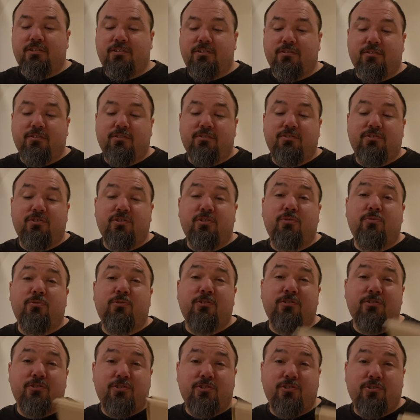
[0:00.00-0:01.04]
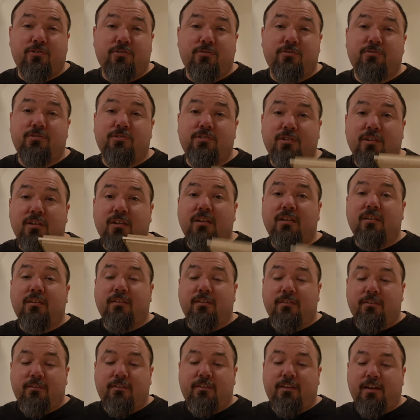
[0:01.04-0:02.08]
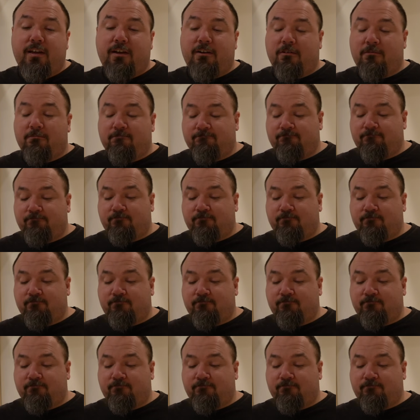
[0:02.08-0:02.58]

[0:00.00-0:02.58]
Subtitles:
so there's no concerns there.